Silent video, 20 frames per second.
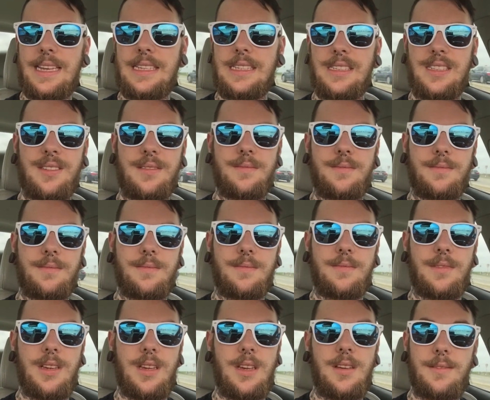is
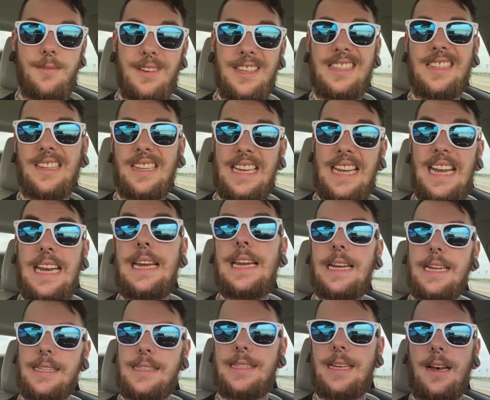physically
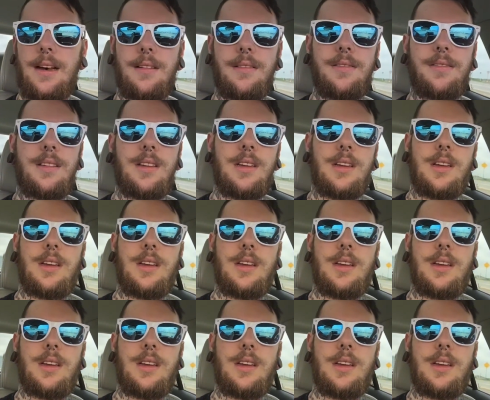eating itself,